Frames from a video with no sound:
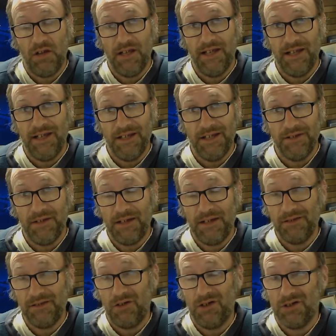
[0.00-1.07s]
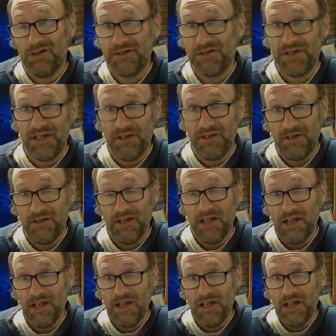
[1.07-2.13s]
And like I said,
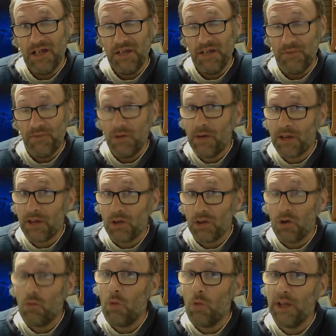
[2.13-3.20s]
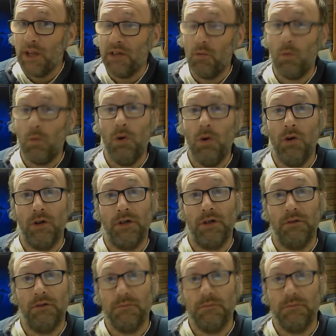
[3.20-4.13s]
if you had a long week at work